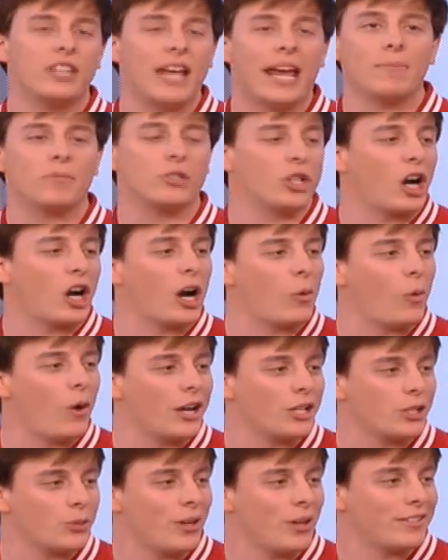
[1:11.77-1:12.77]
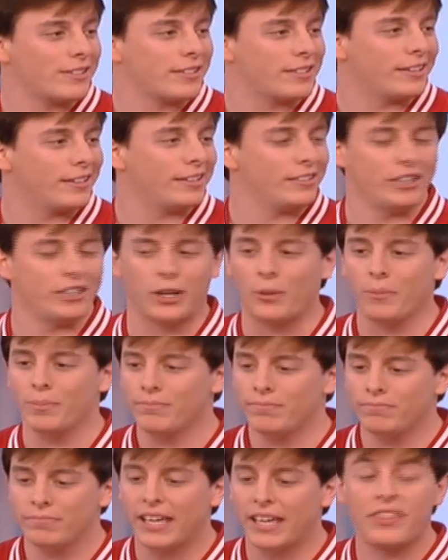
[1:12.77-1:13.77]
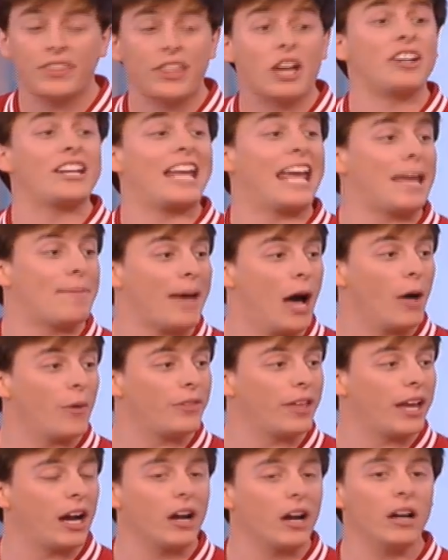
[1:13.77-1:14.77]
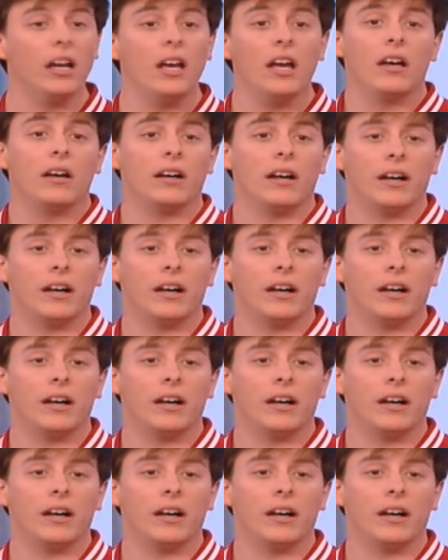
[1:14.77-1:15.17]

Sam's Car Wash wants to, you know, get their name out there.